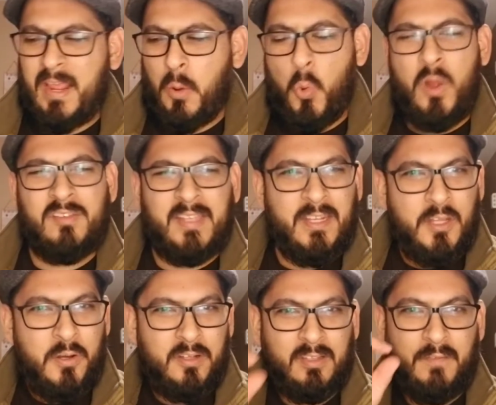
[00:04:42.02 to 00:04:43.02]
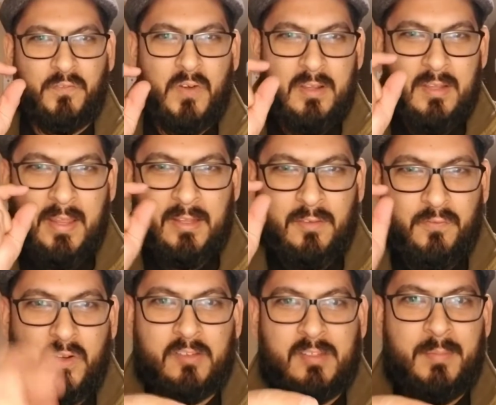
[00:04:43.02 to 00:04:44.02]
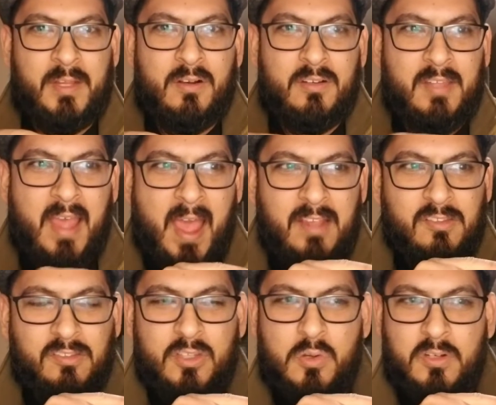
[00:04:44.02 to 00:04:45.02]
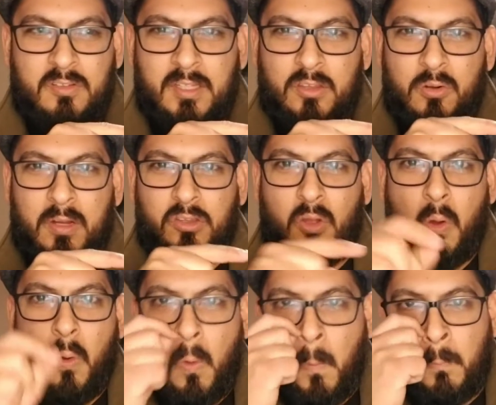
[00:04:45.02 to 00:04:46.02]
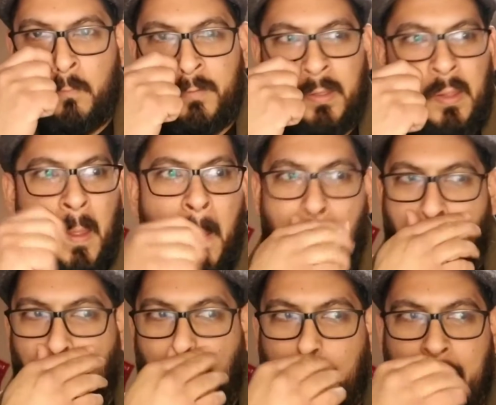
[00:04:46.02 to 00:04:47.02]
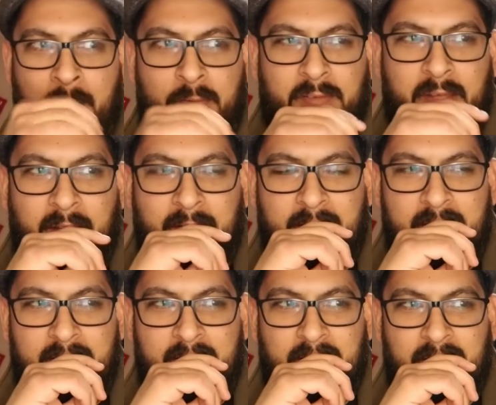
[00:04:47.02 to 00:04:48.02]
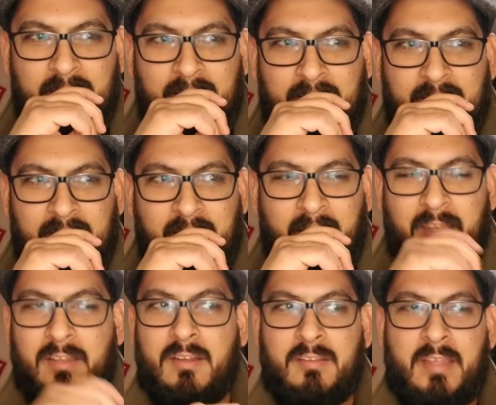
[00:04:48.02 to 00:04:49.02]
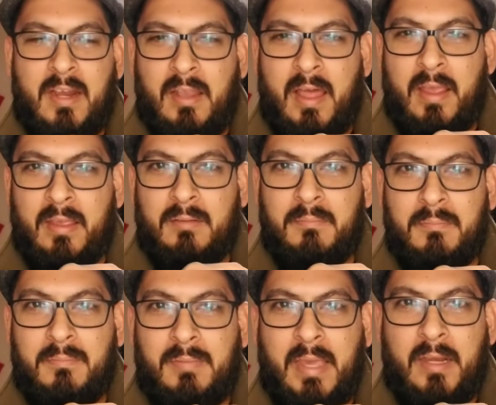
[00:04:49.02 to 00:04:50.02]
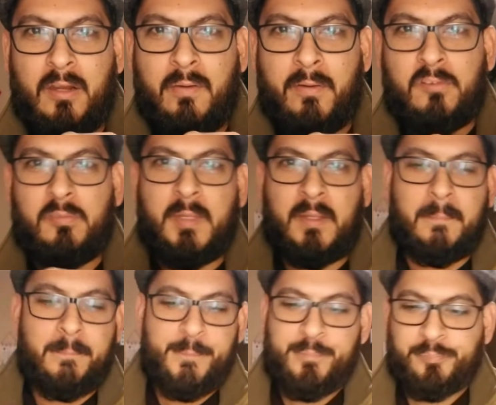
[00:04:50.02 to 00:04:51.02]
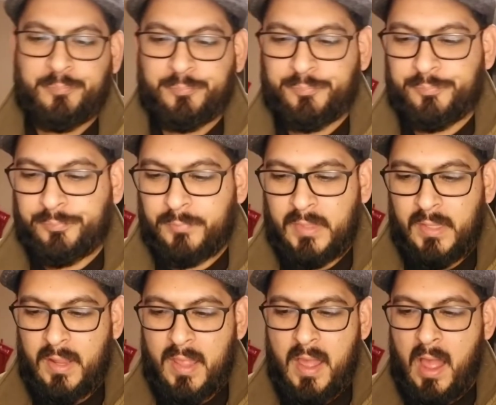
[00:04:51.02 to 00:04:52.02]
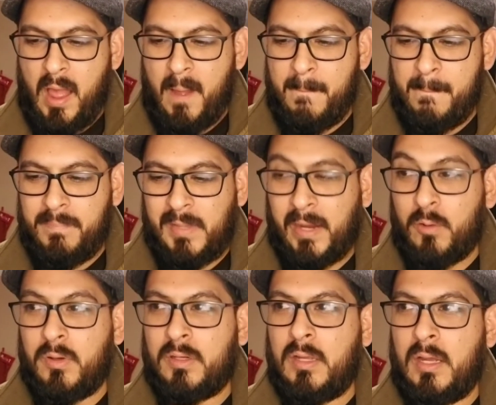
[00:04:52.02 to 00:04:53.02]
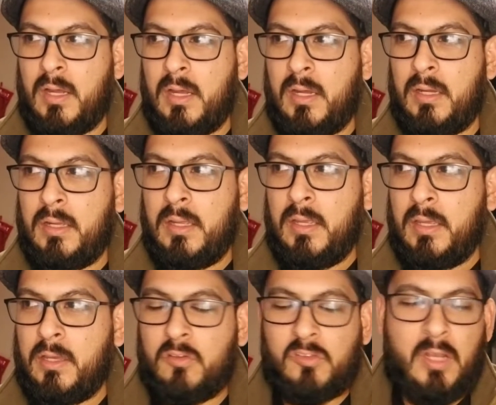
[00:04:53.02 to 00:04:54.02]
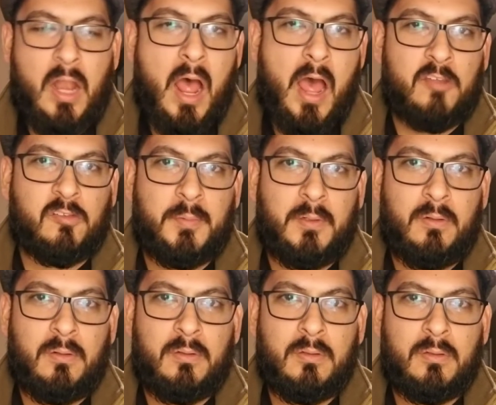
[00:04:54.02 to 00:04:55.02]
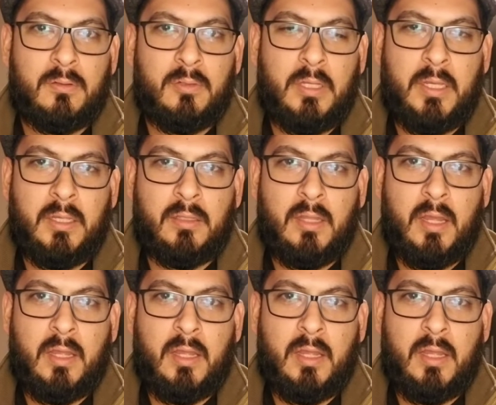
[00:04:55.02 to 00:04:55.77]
Once I noticed the first time I noticed it, I just noticed it throughout the whole movie, and it was like, dang, he does that a lot, and man, it irks me. When he goes to the hospital and